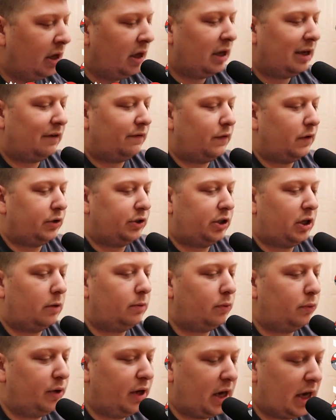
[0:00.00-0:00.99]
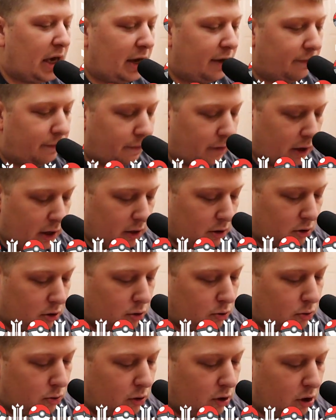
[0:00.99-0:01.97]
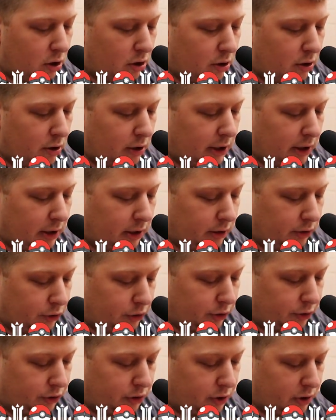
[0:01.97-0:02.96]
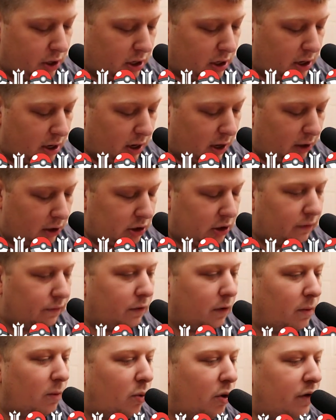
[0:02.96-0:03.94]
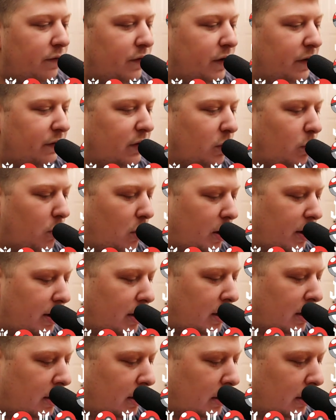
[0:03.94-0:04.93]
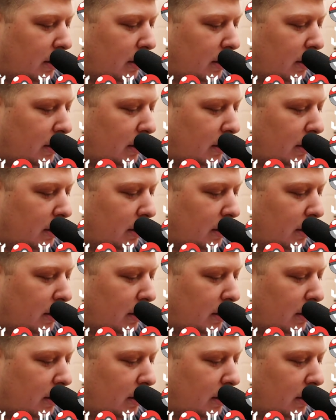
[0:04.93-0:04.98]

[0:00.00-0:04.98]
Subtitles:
And first up, we have a new card, Charizard EX from 151.